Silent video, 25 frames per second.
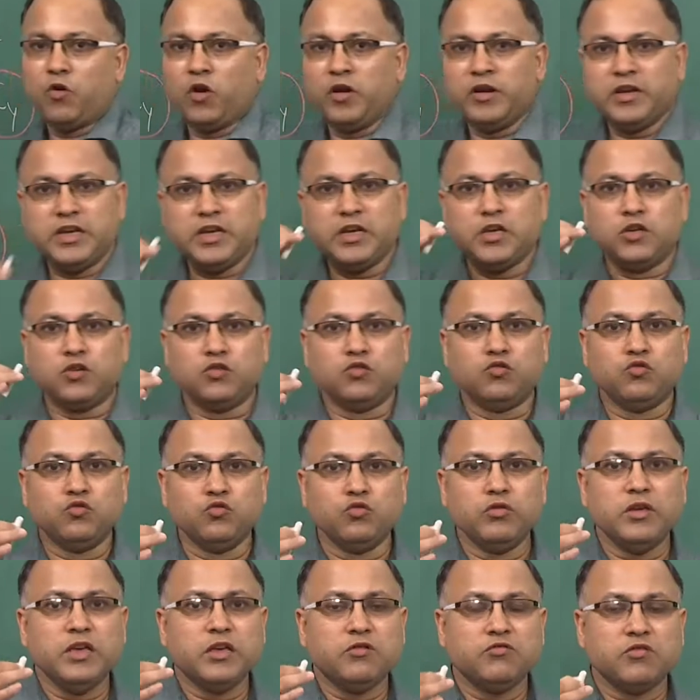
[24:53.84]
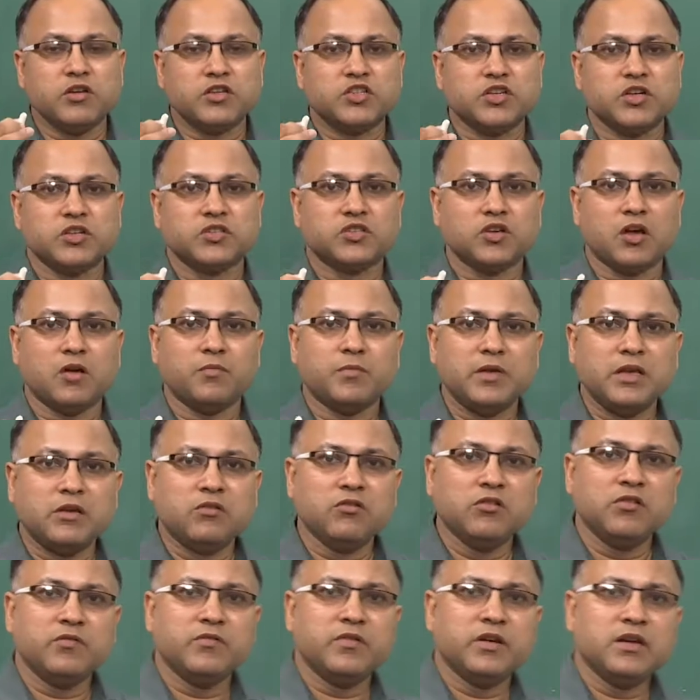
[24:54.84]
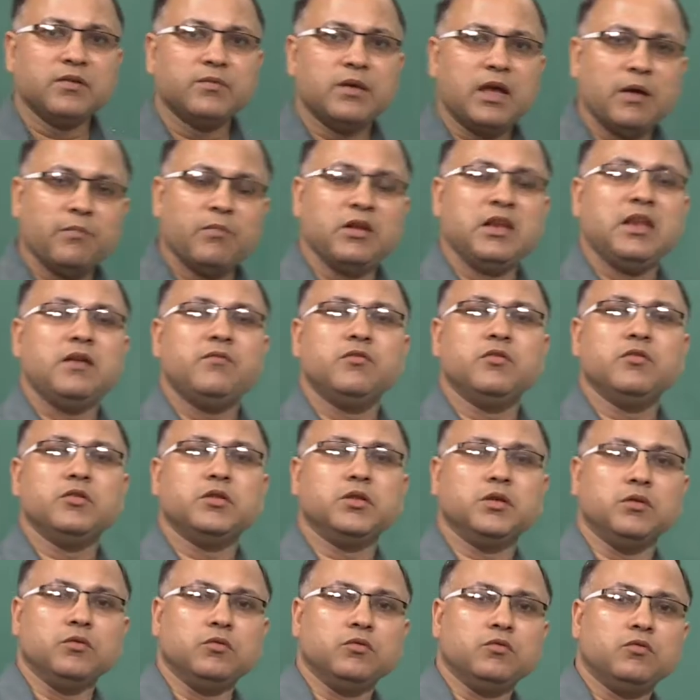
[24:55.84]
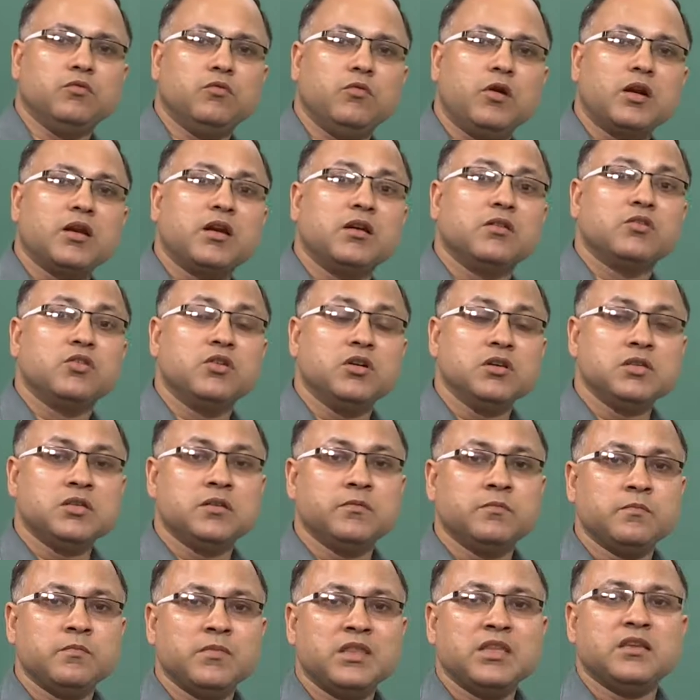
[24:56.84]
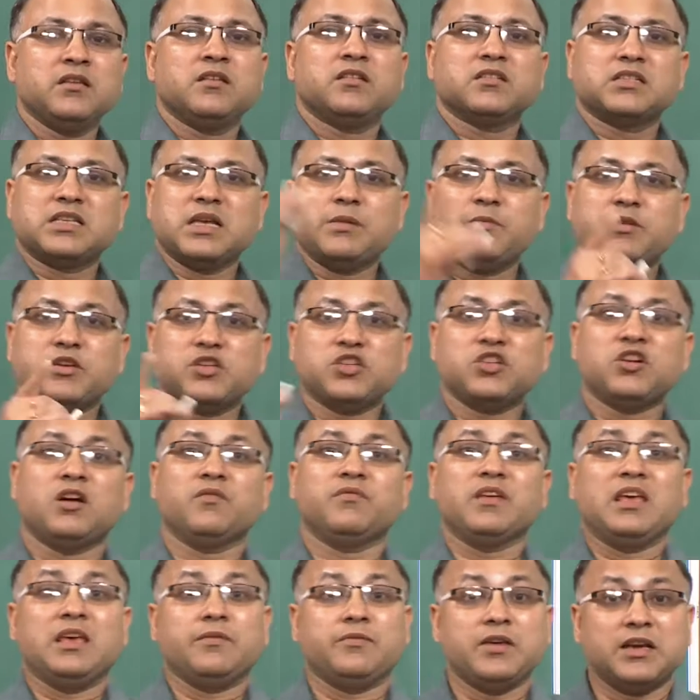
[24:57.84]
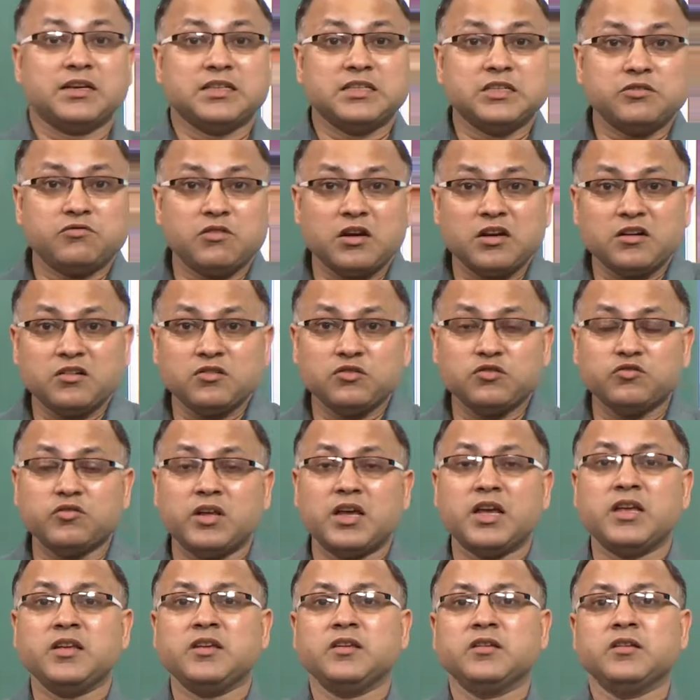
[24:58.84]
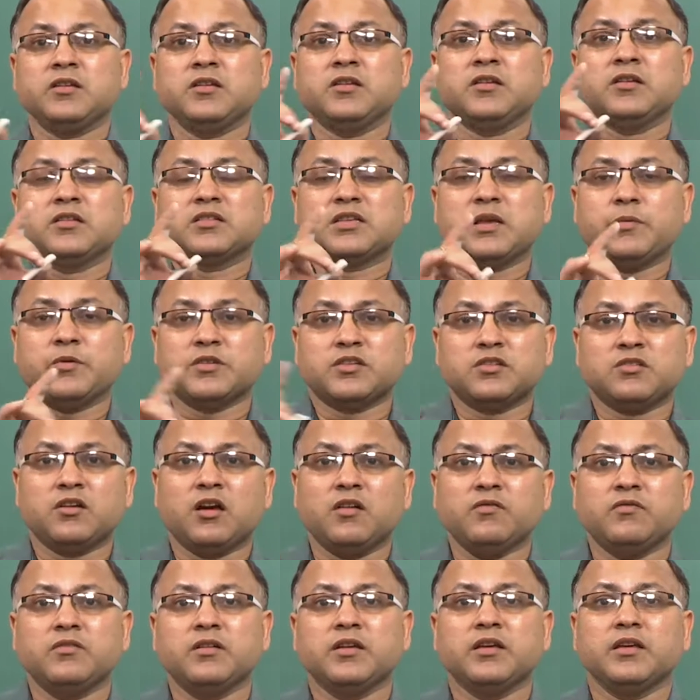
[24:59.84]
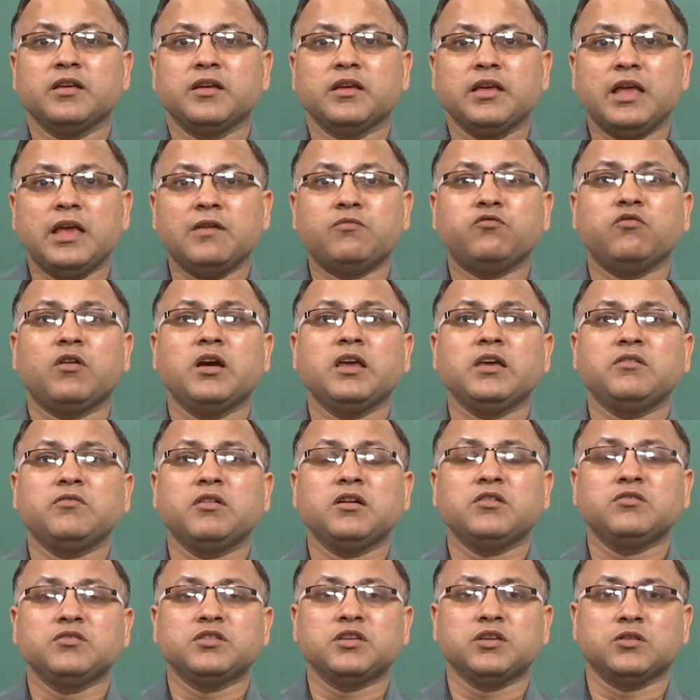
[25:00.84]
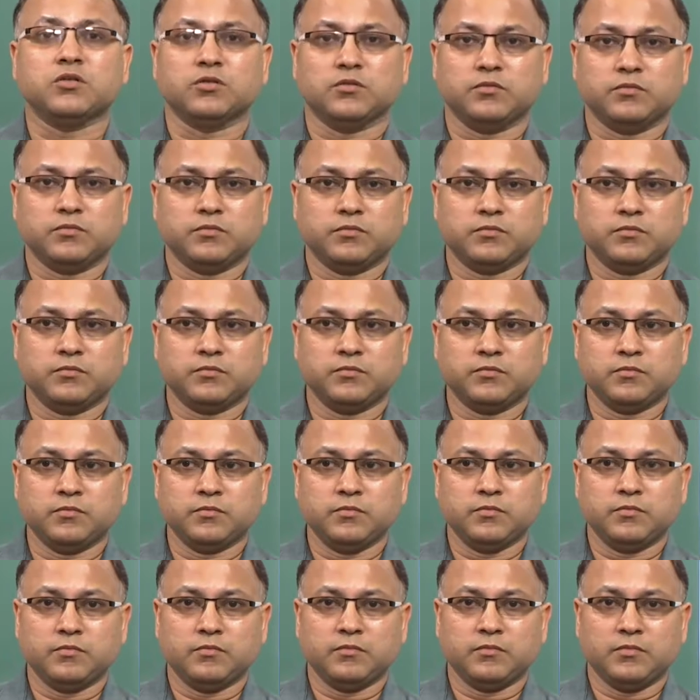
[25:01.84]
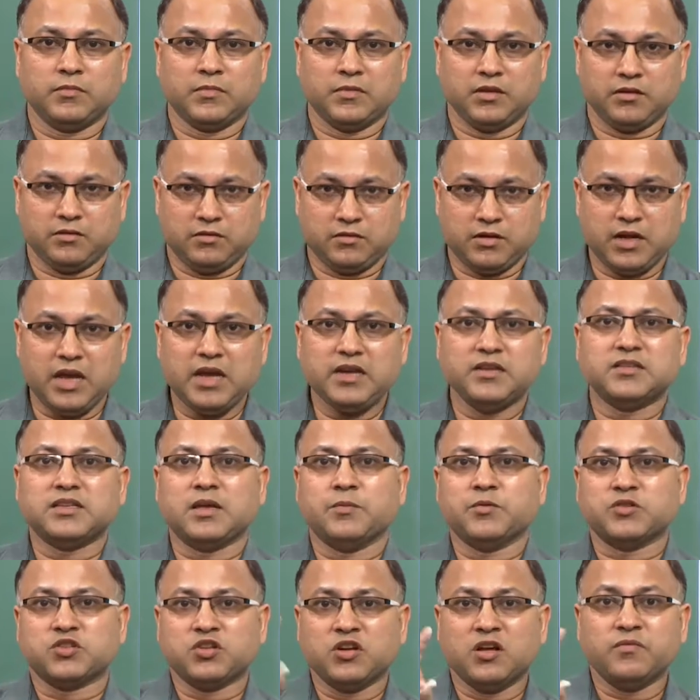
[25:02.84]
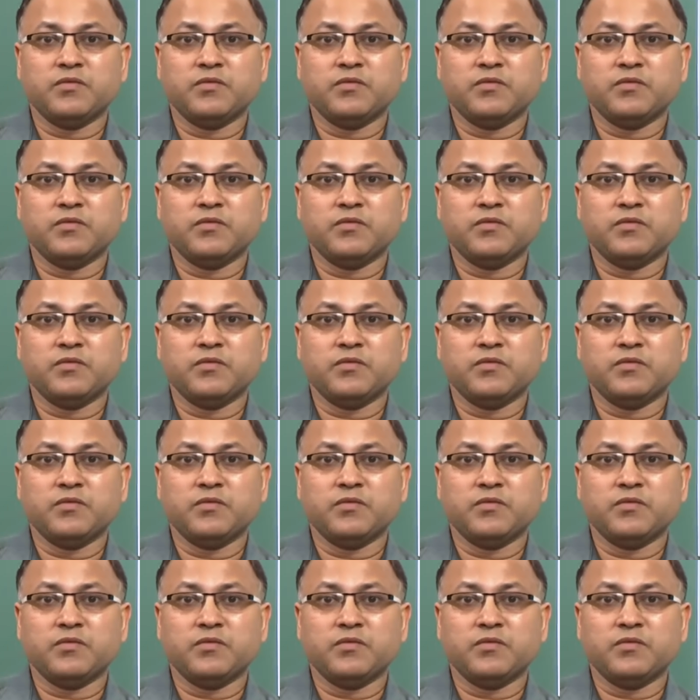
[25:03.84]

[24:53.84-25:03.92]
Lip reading: only 2 equations of equilibrium available with you. What are those? Summation of f x equal to 0, summation of f y equal to 0. right, summation